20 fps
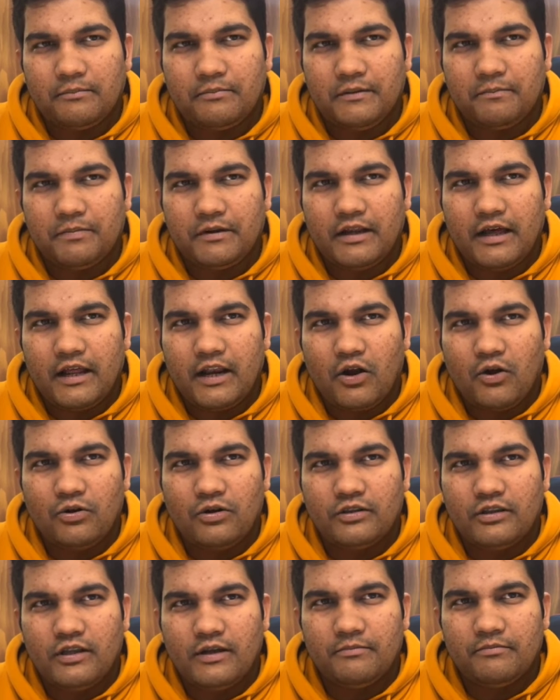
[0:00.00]
people around
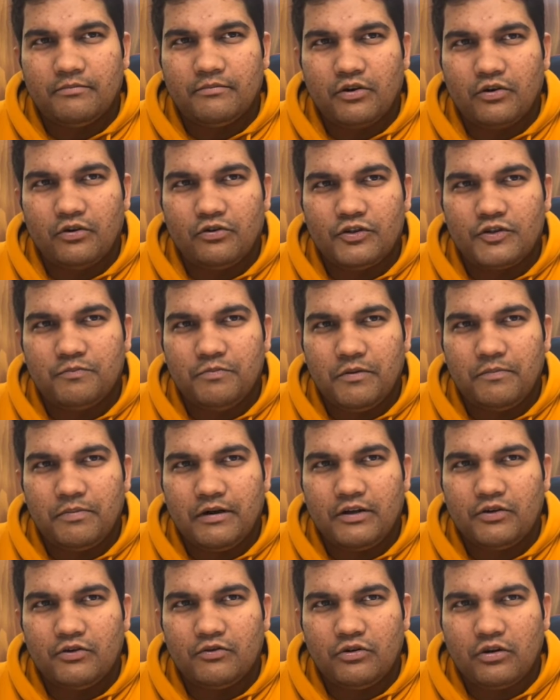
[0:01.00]
them close
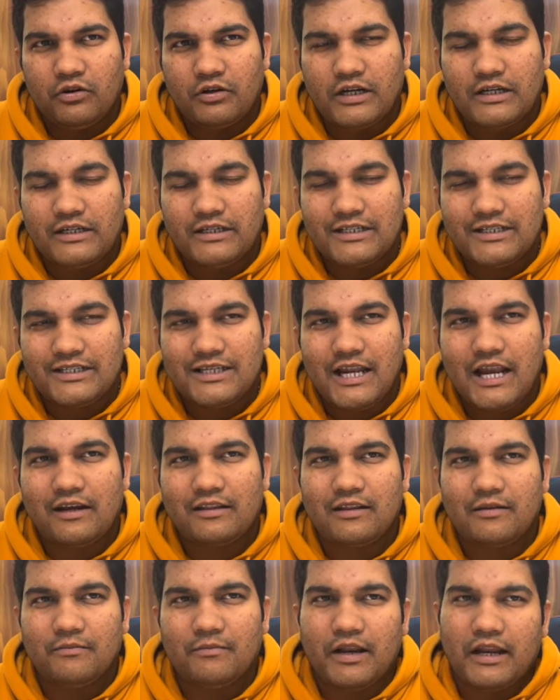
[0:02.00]
people do not understand
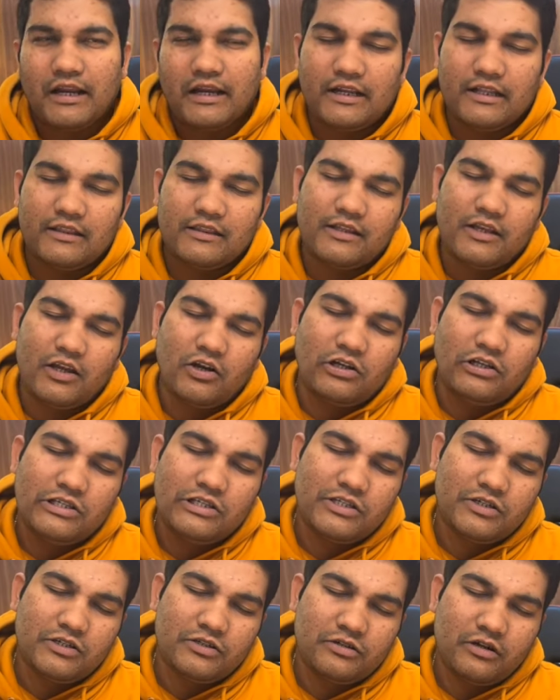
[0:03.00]
them right and they
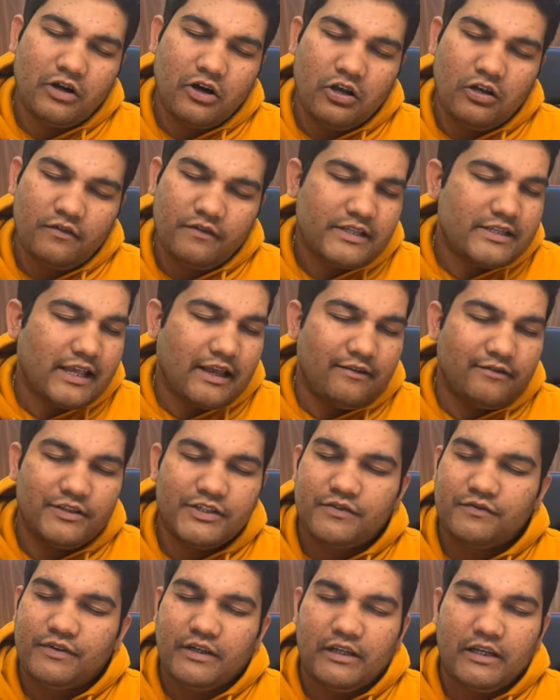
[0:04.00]
also always have
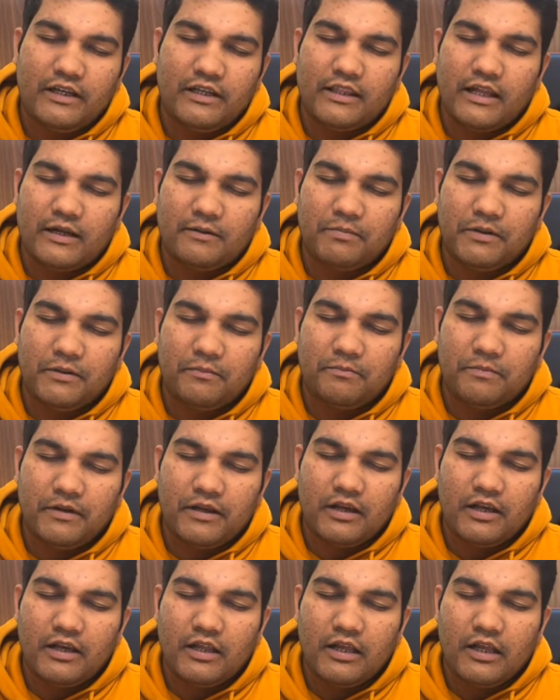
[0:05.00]
this feeling that people
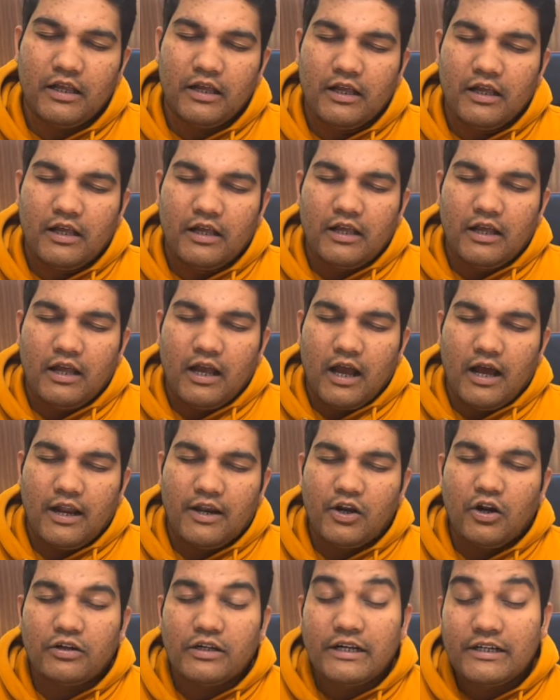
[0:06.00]
are
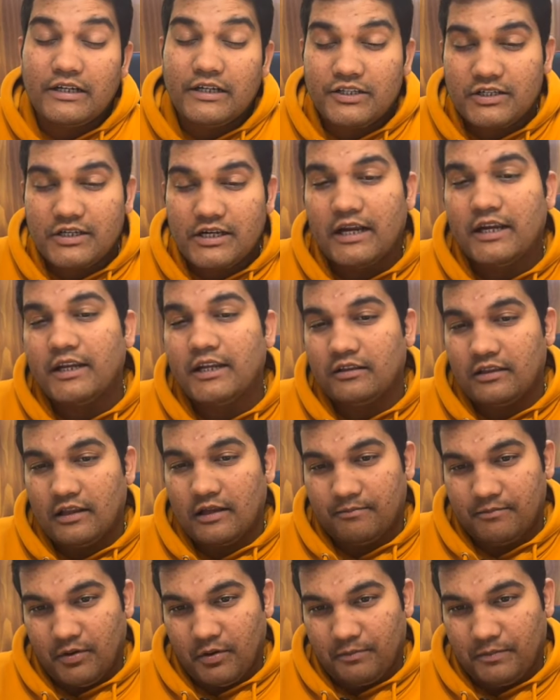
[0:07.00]
not understanding
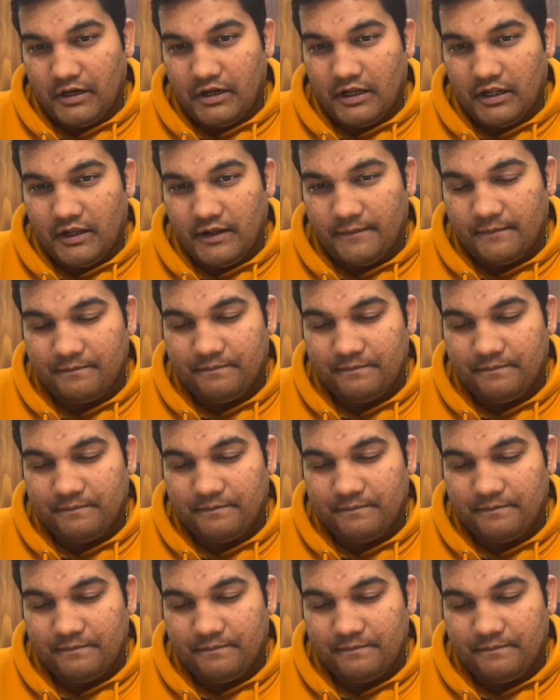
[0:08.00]
them properly